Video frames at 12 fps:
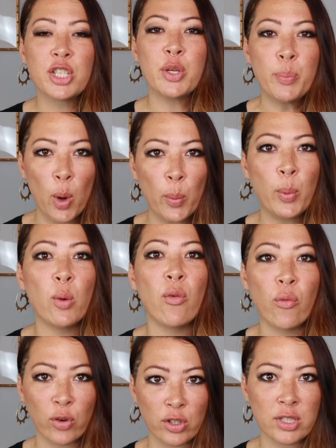to mobile
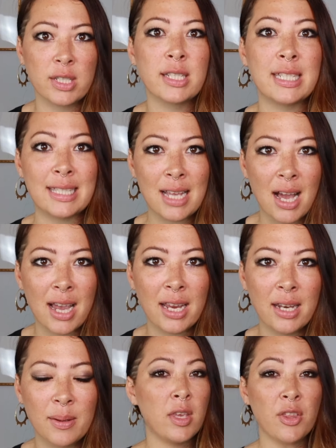first
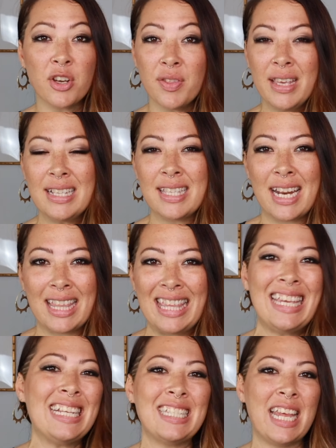design. The other thing is that I
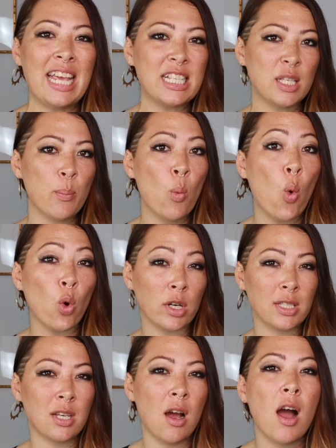think it takes more
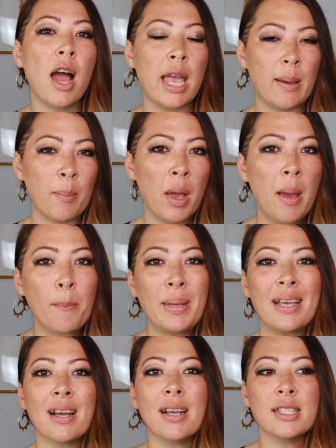time,
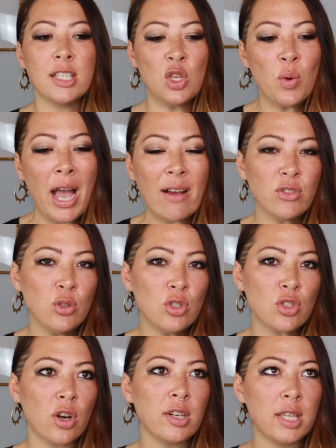because you have to
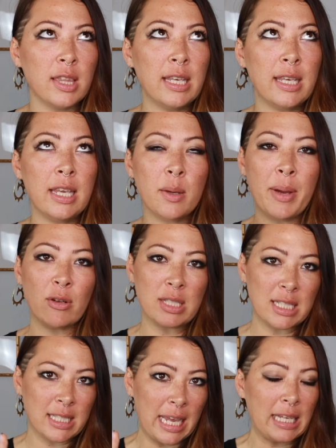start thinking about
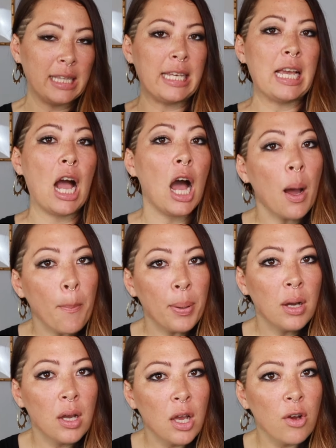scaling up
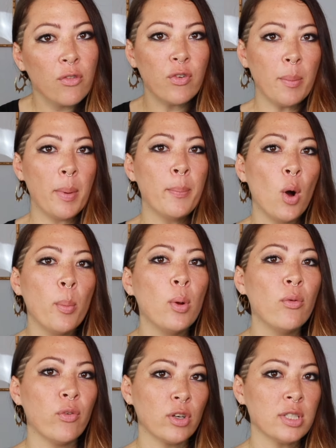from a
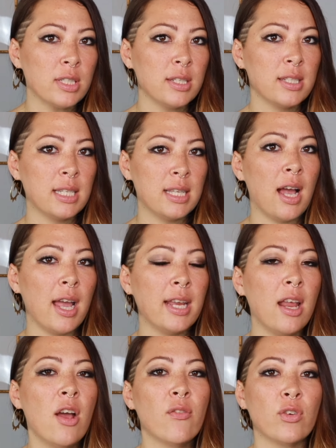mobile first
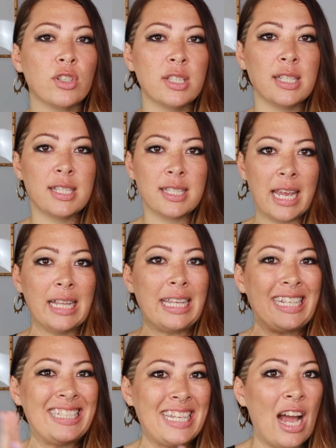design versus
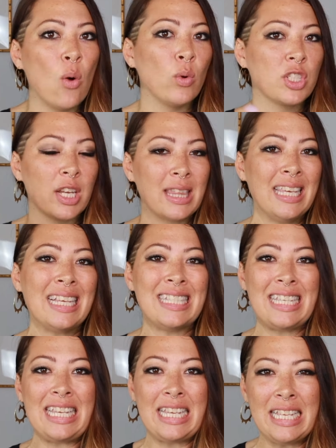scaling down, which I think
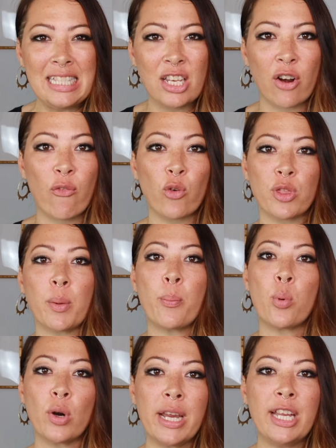is easier for the
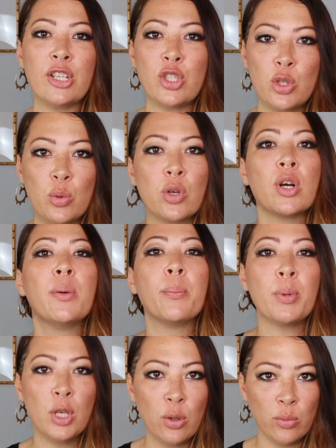brain to
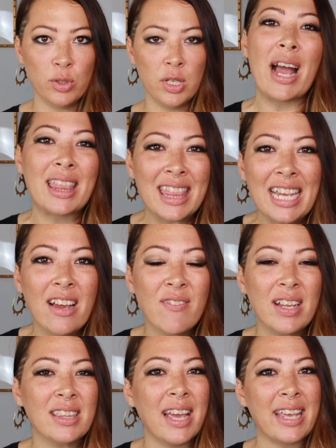compute. I think of
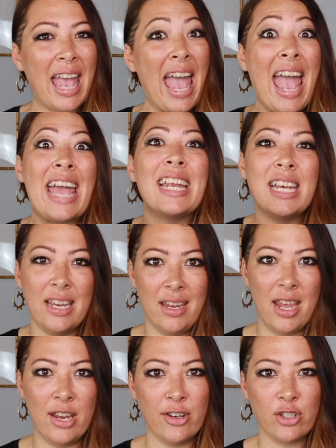it like
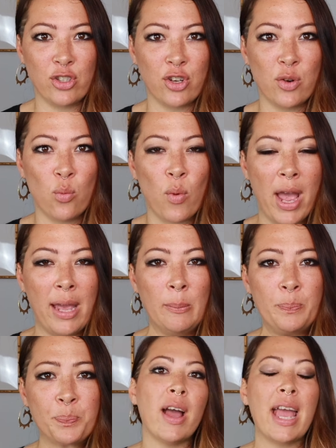editing in a certain
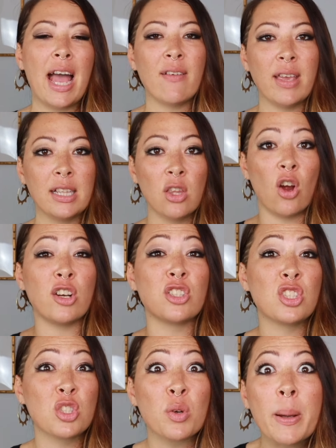way. If I have a large
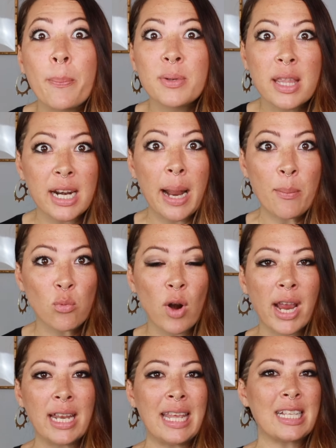script that I'm
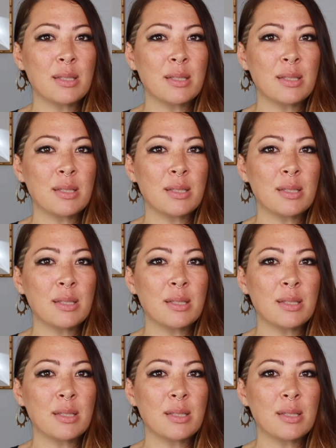writing,